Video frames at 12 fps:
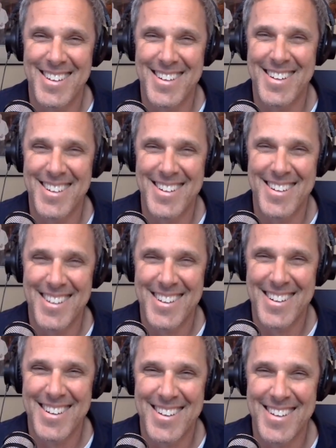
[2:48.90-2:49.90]

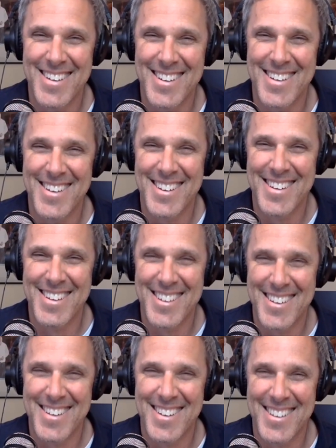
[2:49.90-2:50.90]

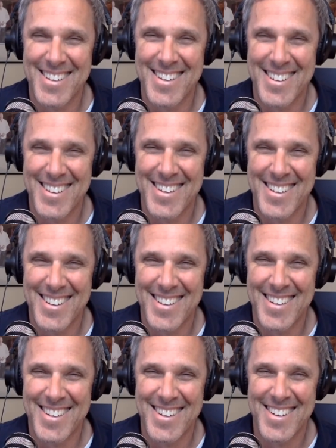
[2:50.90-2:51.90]

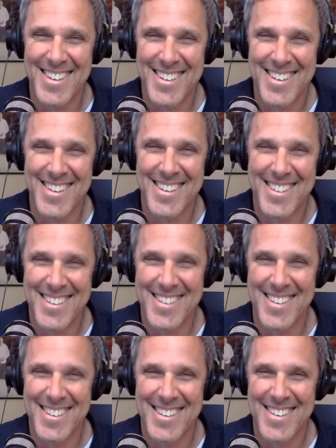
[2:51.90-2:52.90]

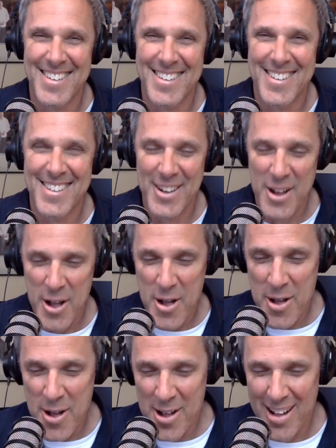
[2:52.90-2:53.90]

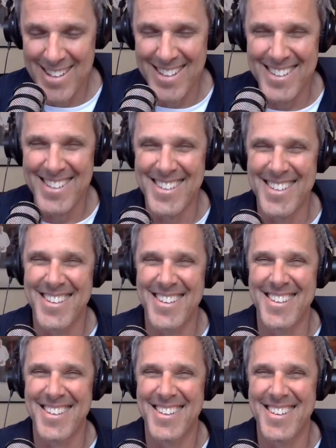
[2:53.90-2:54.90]

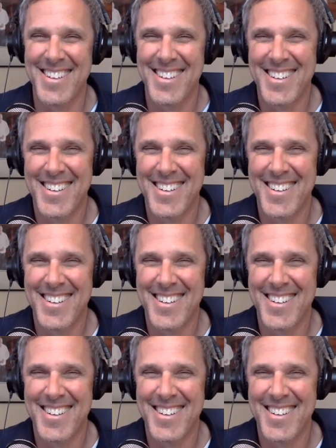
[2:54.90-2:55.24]
(not speaking)